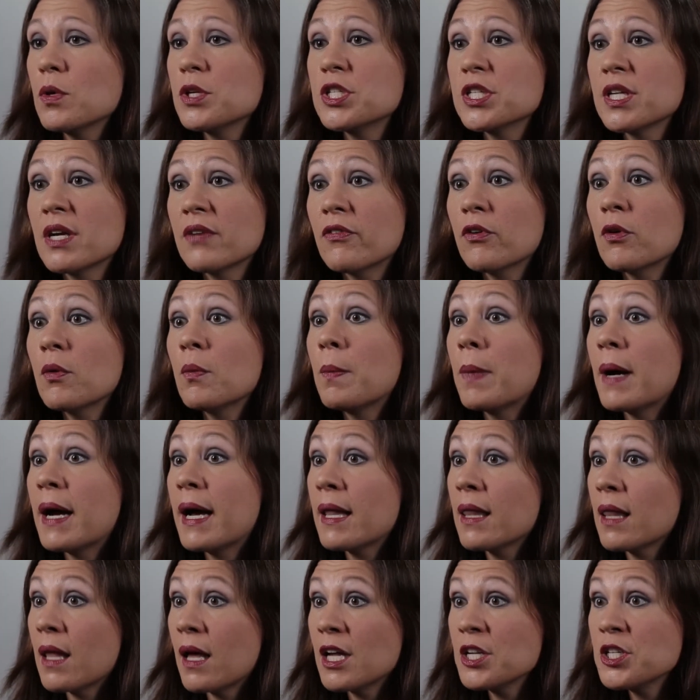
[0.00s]
whichever
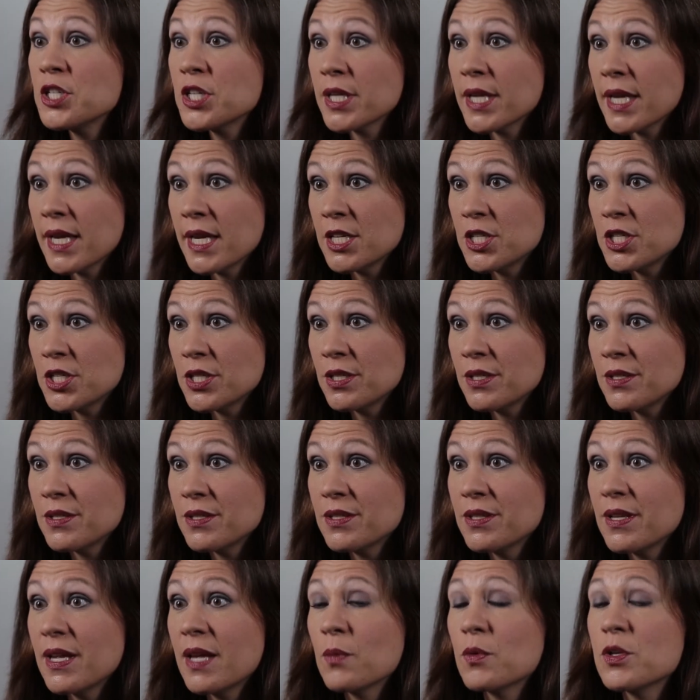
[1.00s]
biologic
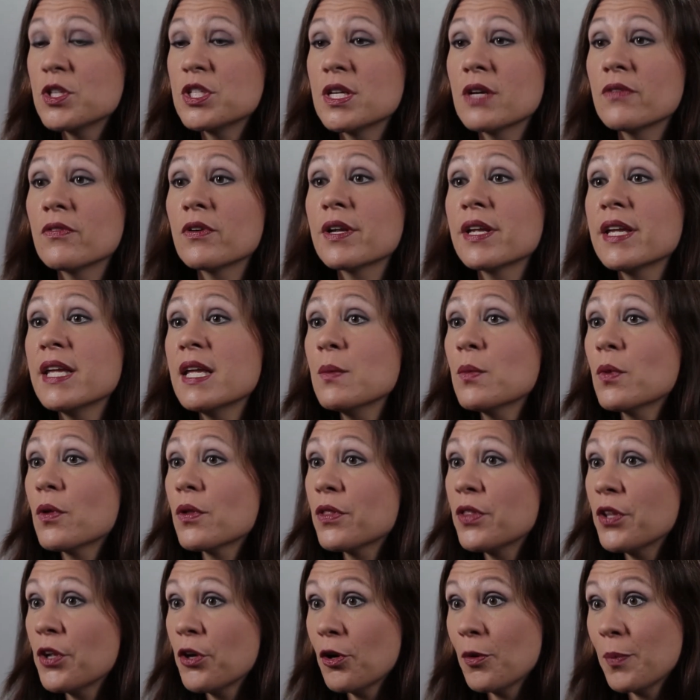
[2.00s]
agent and whichever
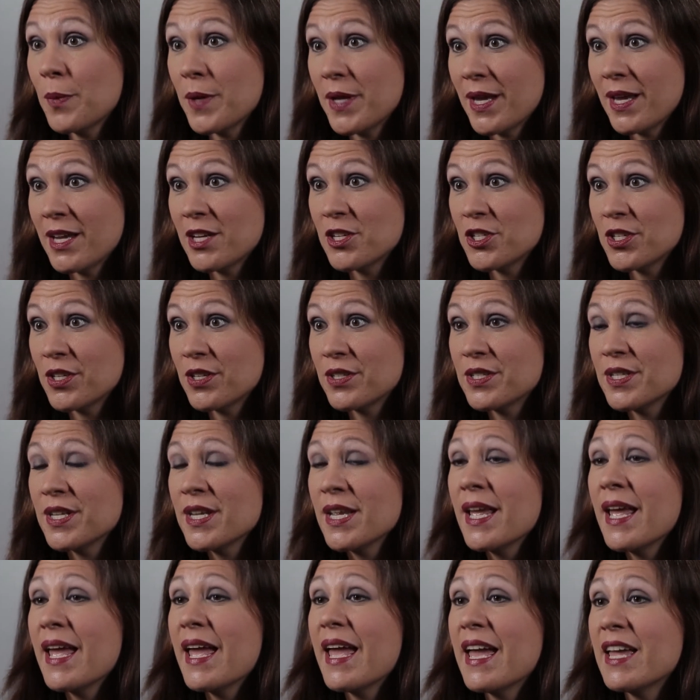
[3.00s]
chemotherapy agent,
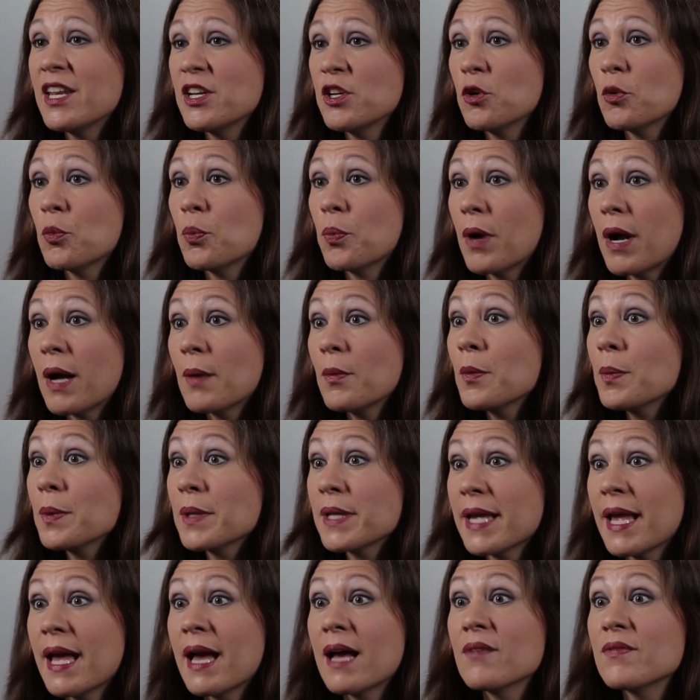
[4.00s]
and you'll
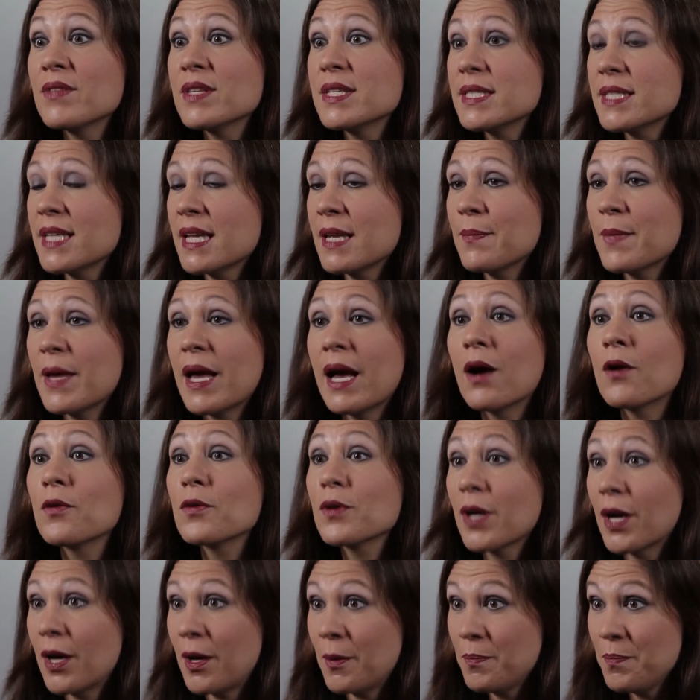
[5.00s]
probably have the same
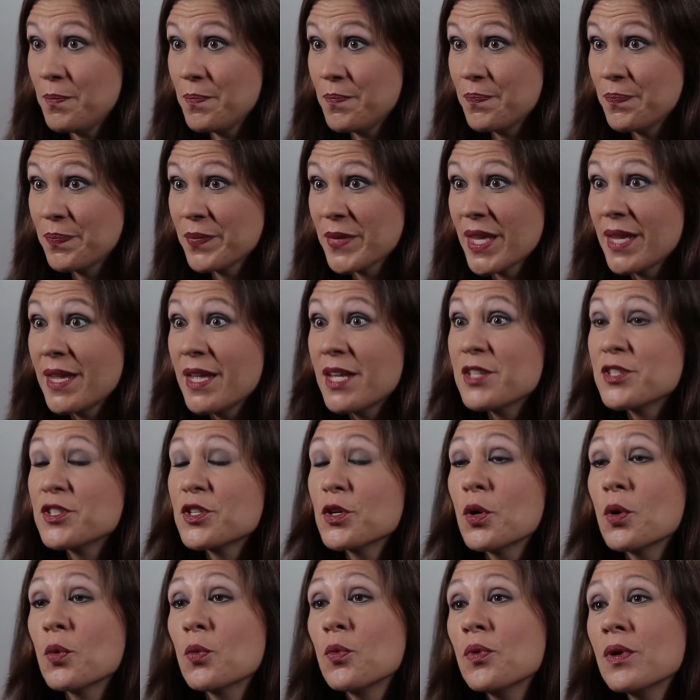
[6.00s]
outcome.
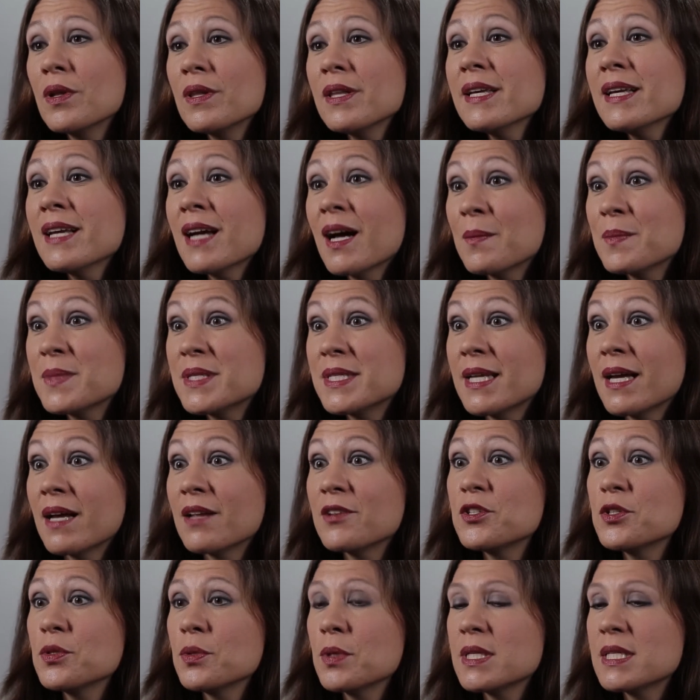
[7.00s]
So it really comes
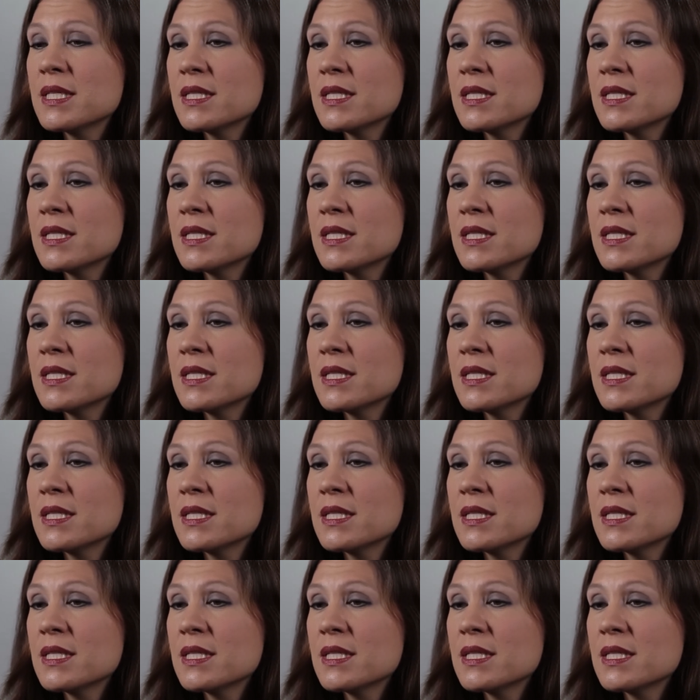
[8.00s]
down to a